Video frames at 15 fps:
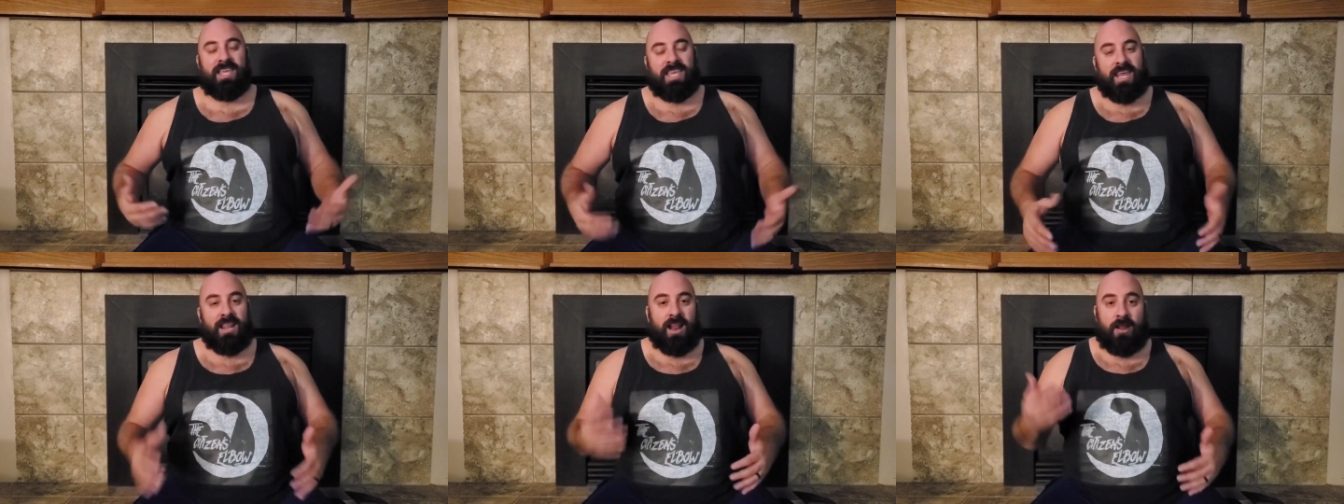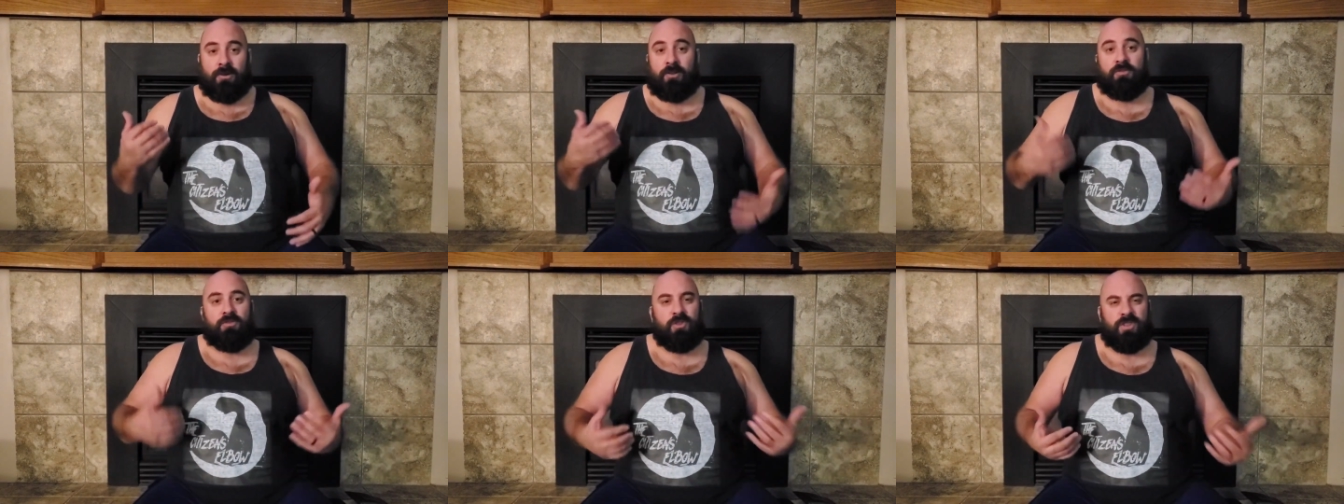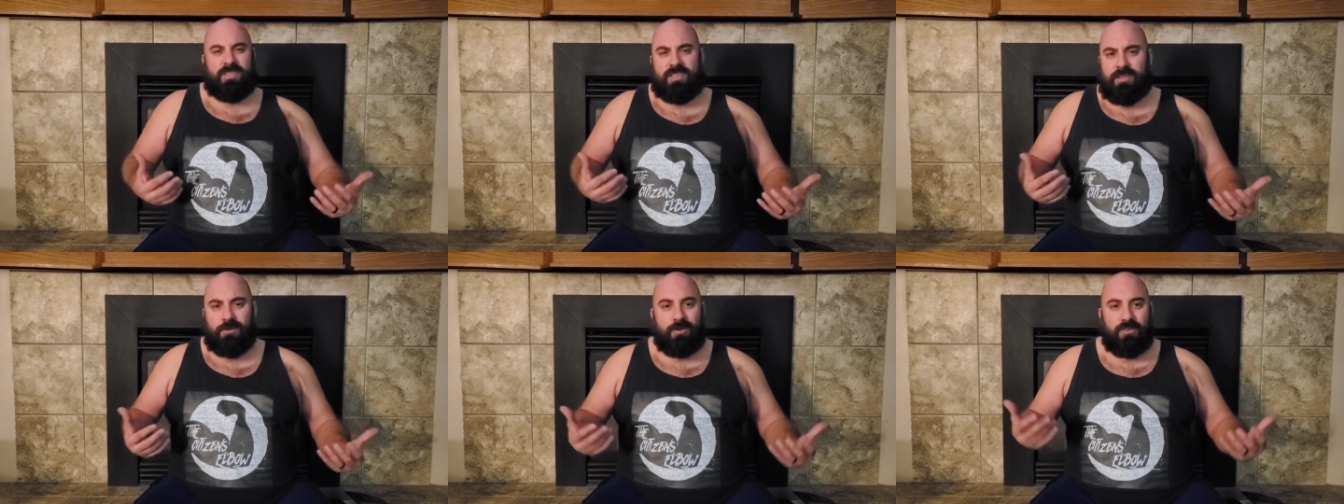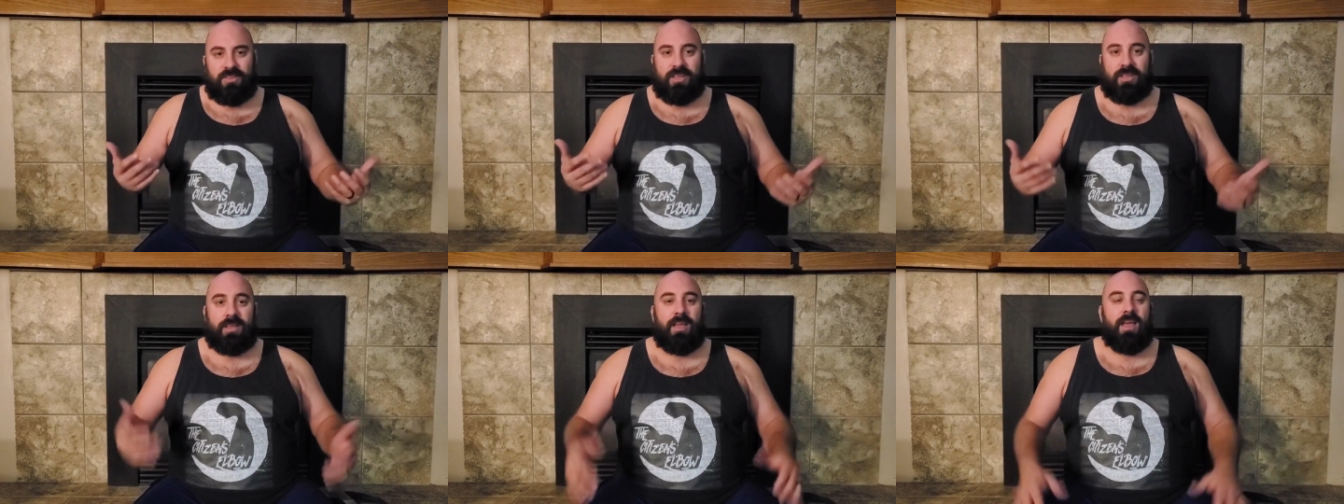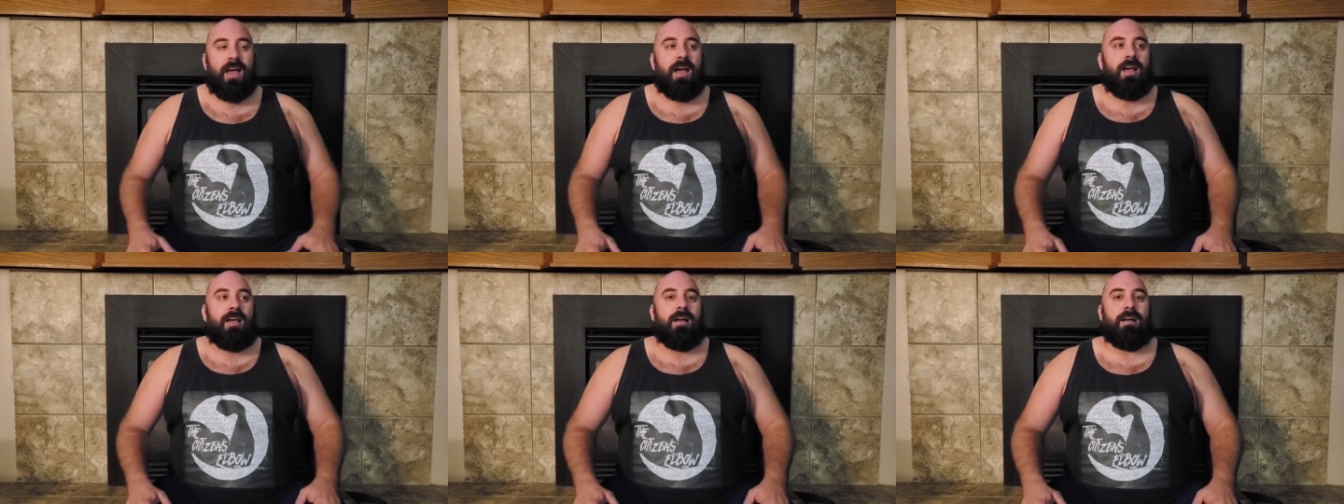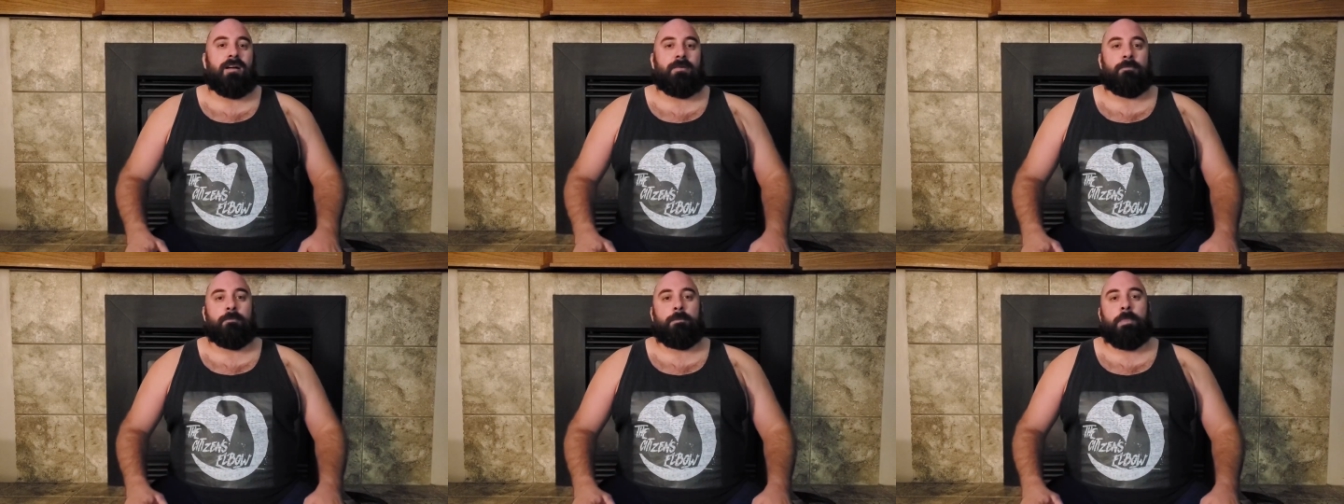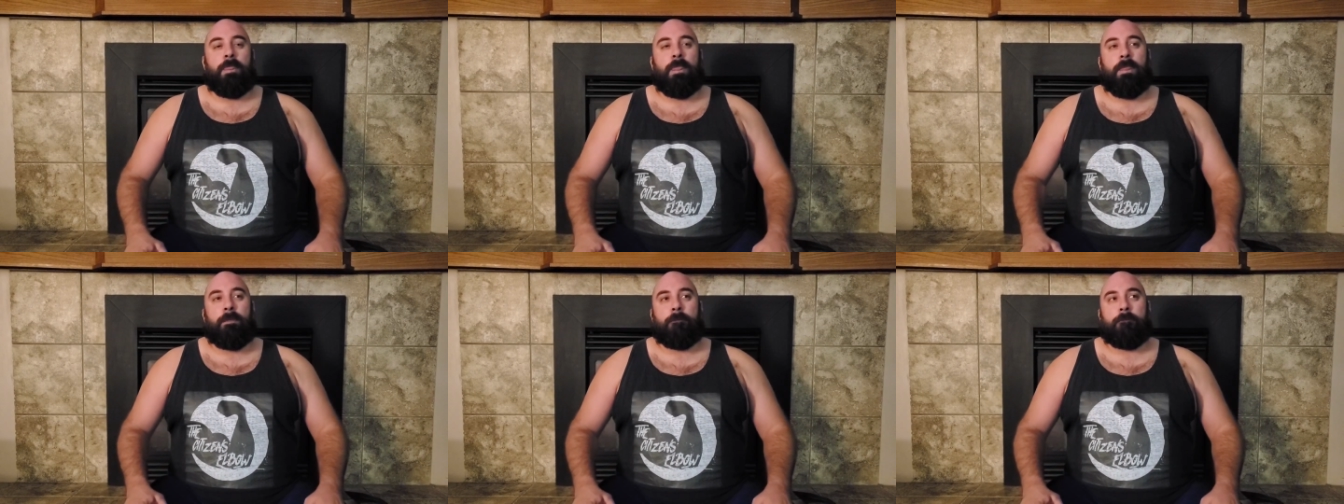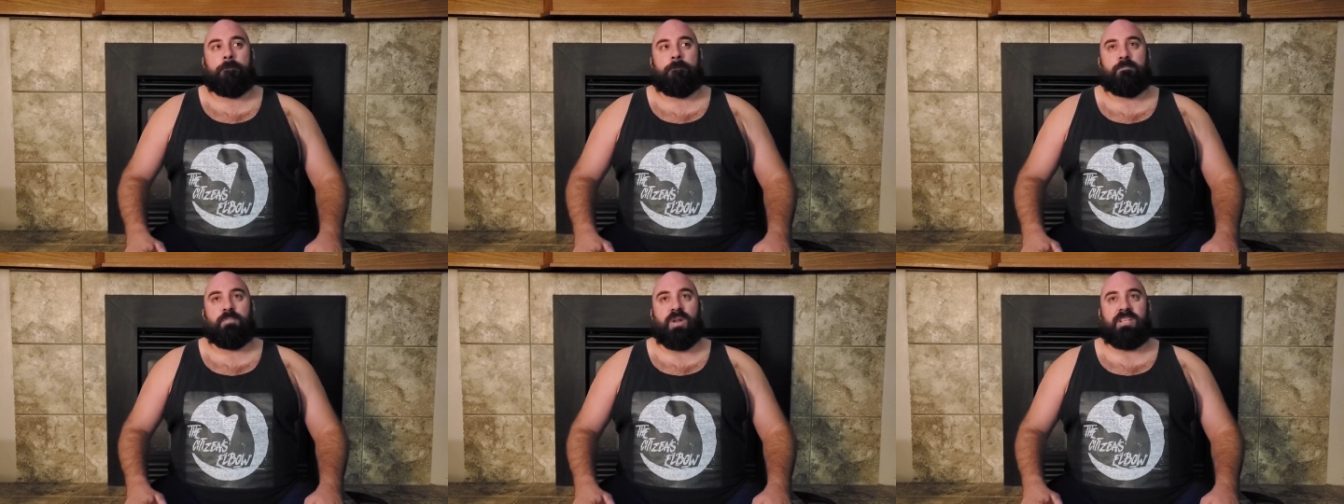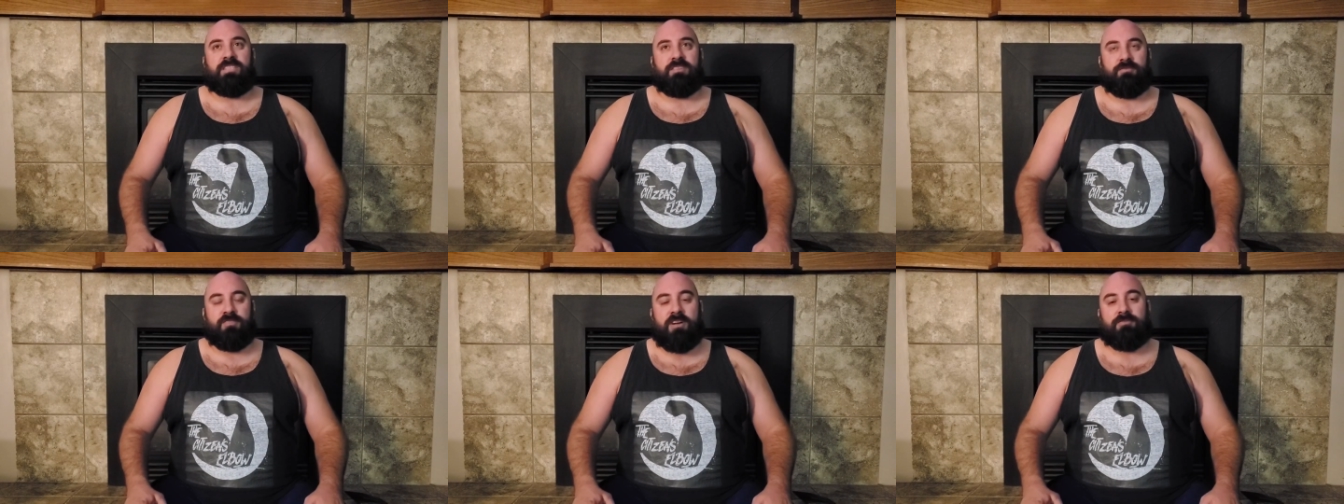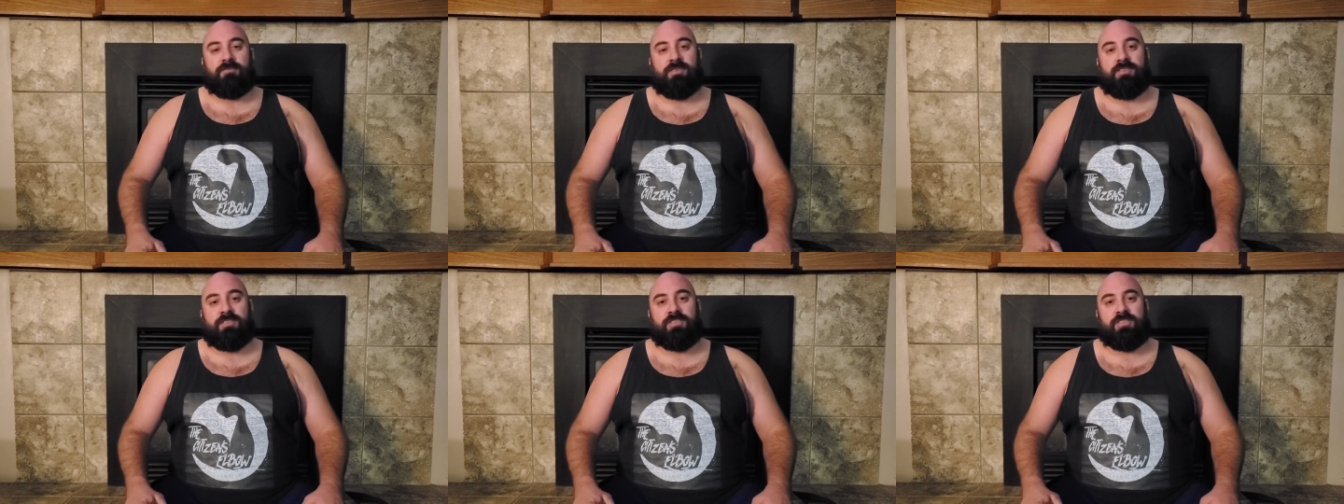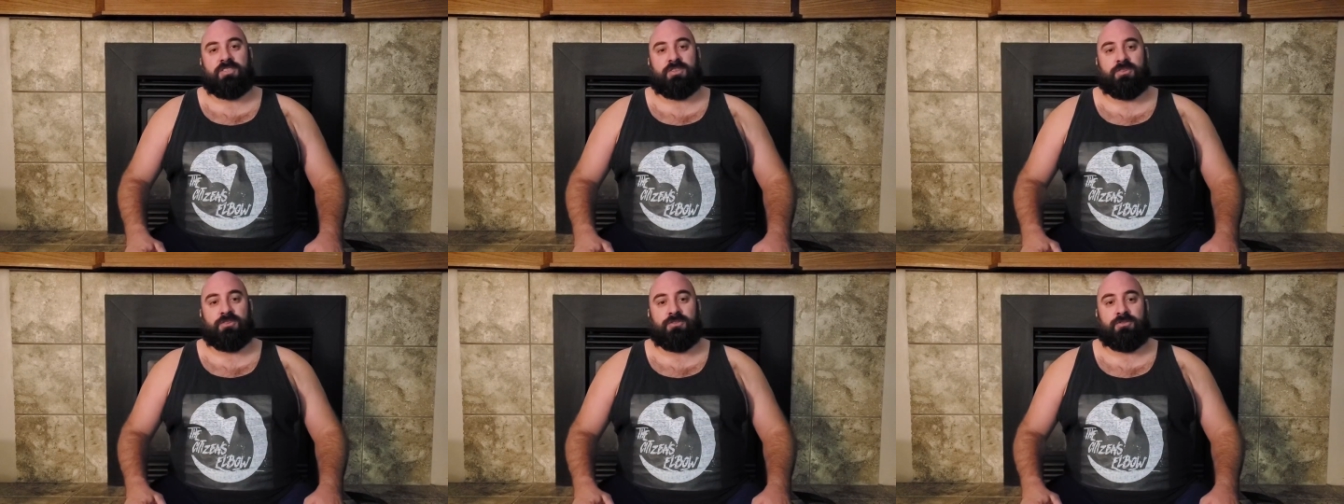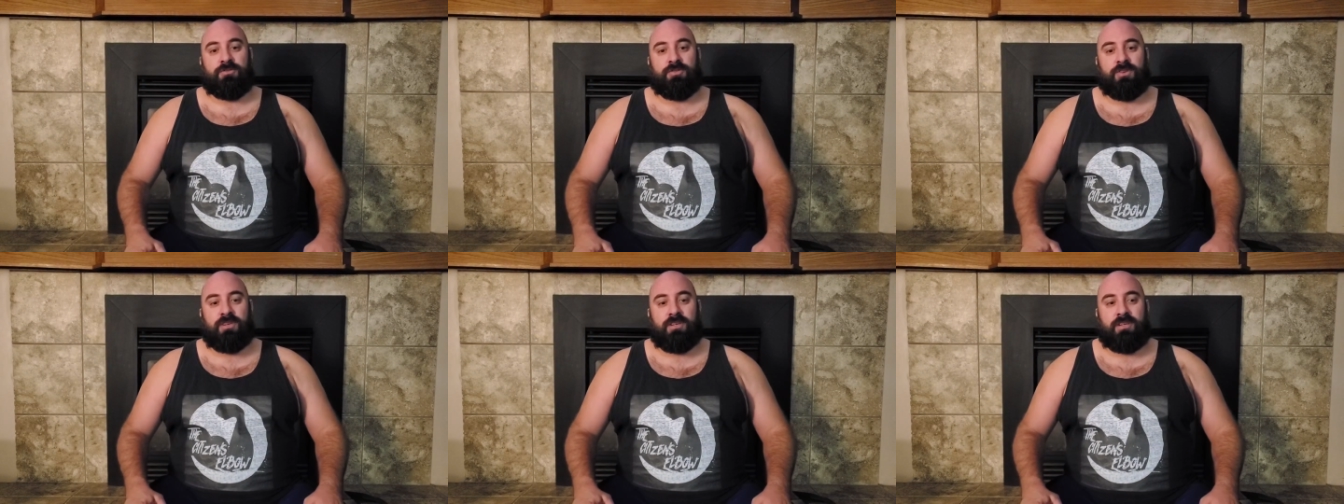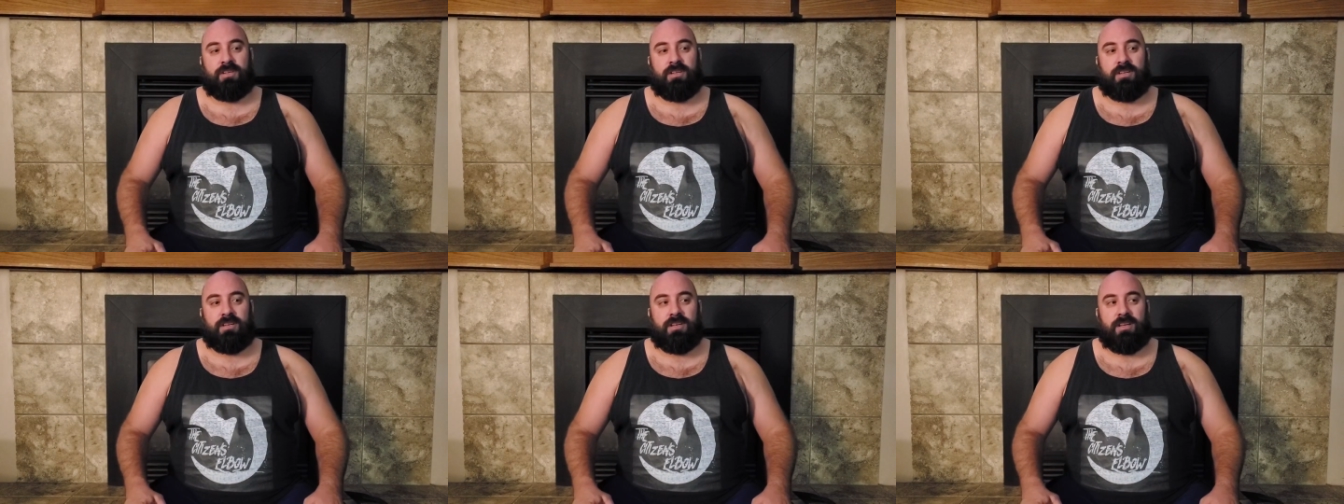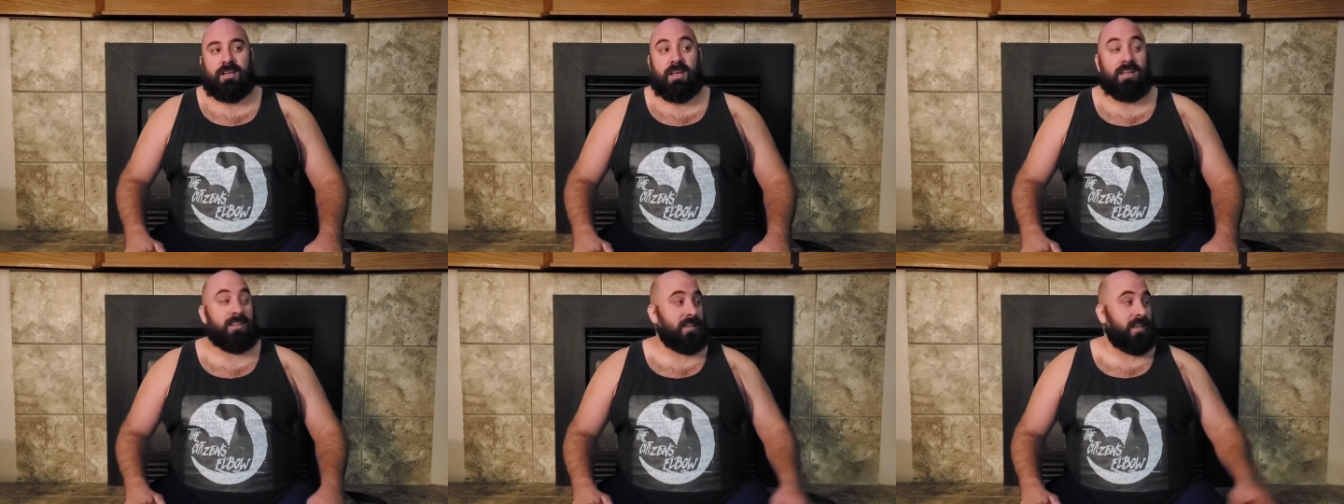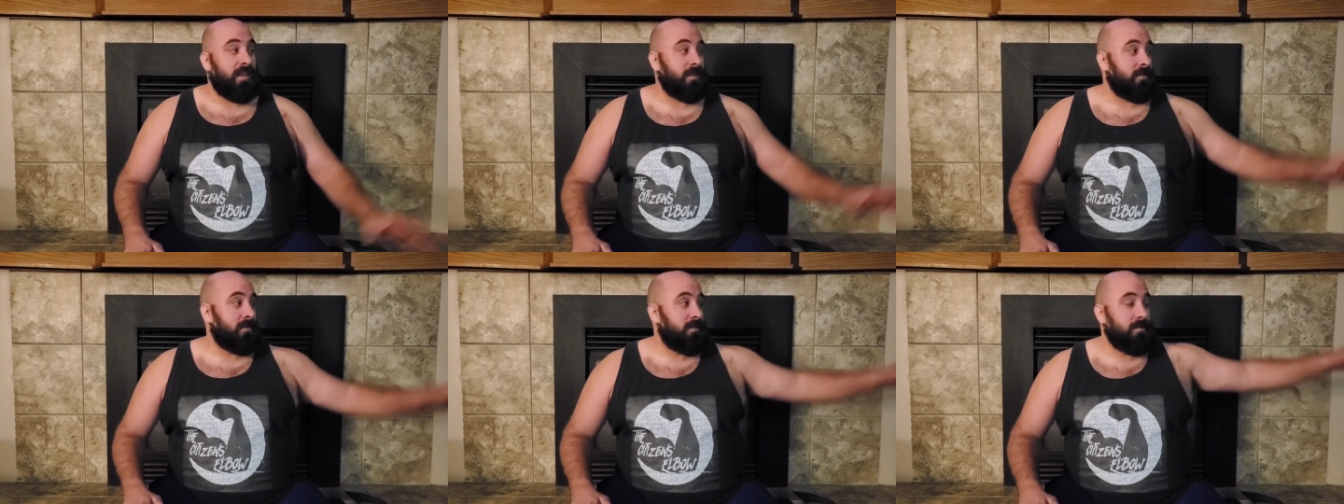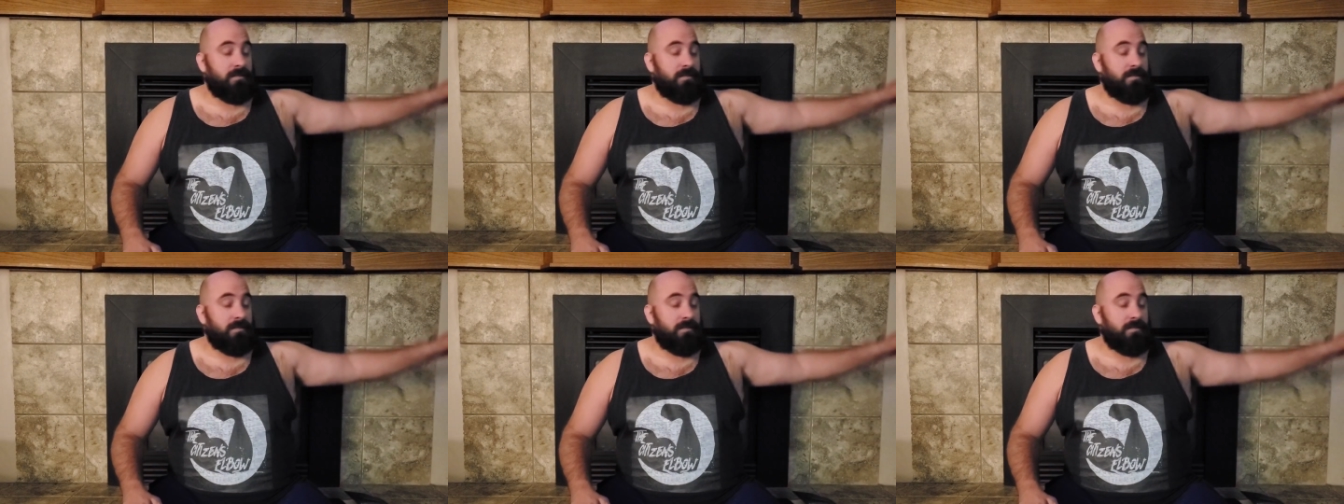I get it. I don't know if you can see the whole thing, um, but it's in reference to a, a,